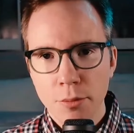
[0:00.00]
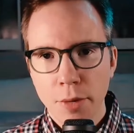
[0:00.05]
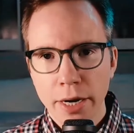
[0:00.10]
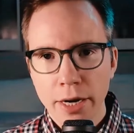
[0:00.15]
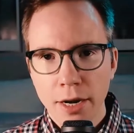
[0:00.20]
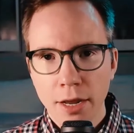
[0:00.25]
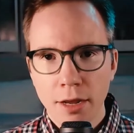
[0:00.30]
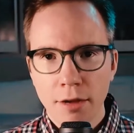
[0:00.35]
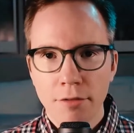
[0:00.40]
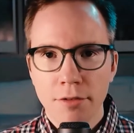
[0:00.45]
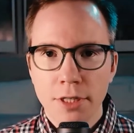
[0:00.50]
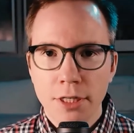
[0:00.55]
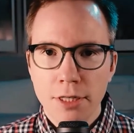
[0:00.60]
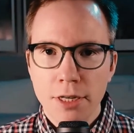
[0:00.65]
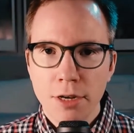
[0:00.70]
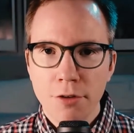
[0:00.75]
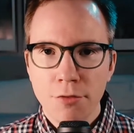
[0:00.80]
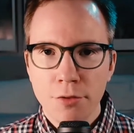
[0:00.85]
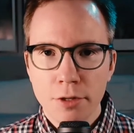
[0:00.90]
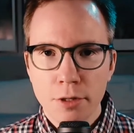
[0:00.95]
might have a
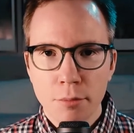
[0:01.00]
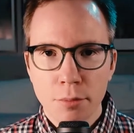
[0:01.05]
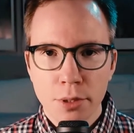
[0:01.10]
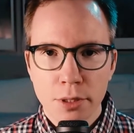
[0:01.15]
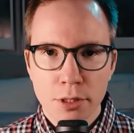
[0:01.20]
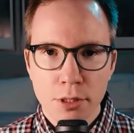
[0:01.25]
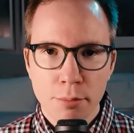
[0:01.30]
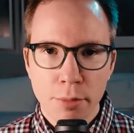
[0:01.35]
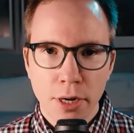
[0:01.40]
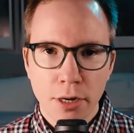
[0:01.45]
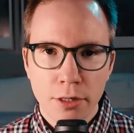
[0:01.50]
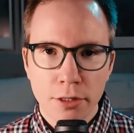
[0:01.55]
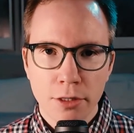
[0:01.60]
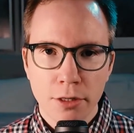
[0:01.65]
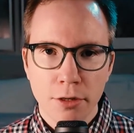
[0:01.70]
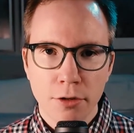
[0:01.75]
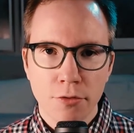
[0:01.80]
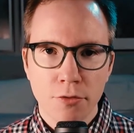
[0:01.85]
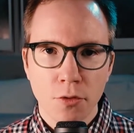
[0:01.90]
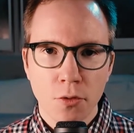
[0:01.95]
different
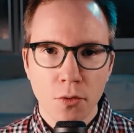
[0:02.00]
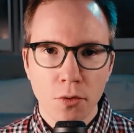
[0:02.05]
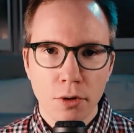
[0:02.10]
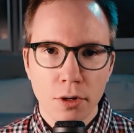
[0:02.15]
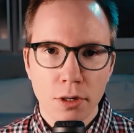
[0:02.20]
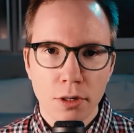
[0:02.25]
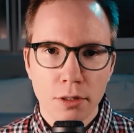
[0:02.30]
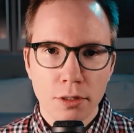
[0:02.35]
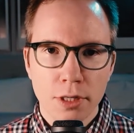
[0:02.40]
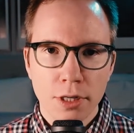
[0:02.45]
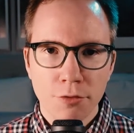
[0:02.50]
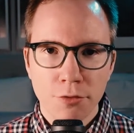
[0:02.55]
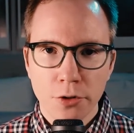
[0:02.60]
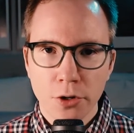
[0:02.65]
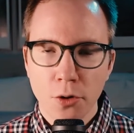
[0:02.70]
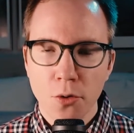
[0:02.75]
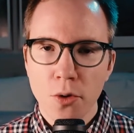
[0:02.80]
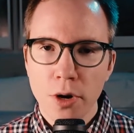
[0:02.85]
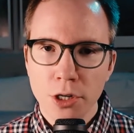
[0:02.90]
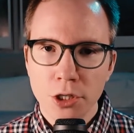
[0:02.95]
perspective or
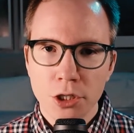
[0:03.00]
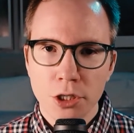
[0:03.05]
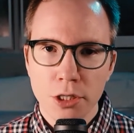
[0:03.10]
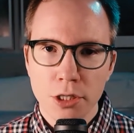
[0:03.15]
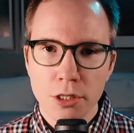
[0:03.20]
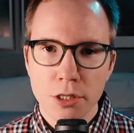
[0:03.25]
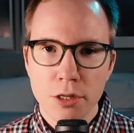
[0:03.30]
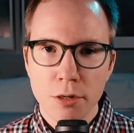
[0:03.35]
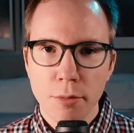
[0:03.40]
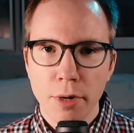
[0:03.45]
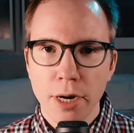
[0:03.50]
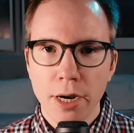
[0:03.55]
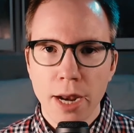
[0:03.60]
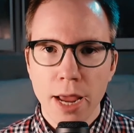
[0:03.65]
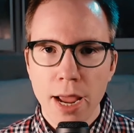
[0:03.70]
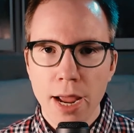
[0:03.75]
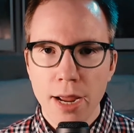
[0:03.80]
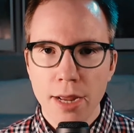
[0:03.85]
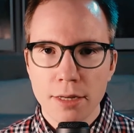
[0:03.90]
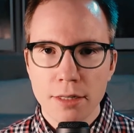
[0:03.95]
different questions you might
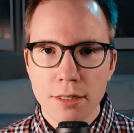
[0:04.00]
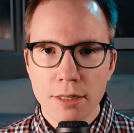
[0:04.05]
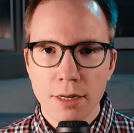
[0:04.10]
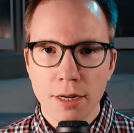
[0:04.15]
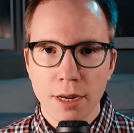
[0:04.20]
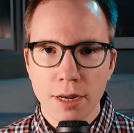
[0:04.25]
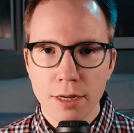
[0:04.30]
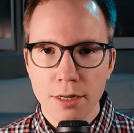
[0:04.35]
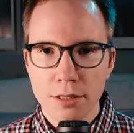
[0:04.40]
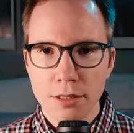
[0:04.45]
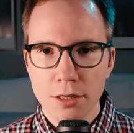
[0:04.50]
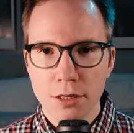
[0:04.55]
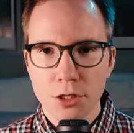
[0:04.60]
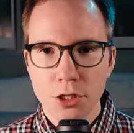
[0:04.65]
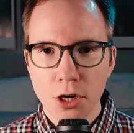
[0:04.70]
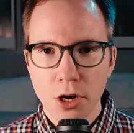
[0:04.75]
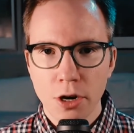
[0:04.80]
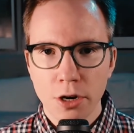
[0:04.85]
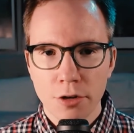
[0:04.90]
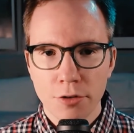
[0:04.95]
ask as a
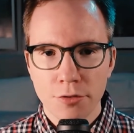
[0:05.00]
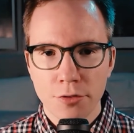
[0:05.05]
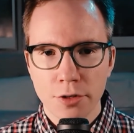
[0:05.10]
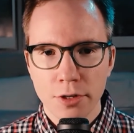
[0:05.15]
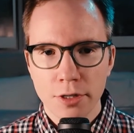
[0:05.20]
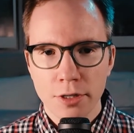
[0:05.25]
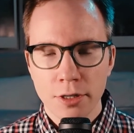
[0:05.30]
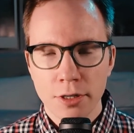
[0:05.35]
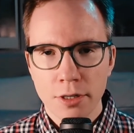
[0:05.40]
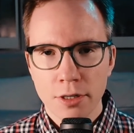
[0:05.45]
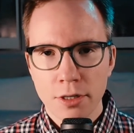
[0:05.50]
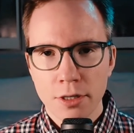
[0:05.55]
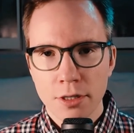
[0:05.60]
geographer.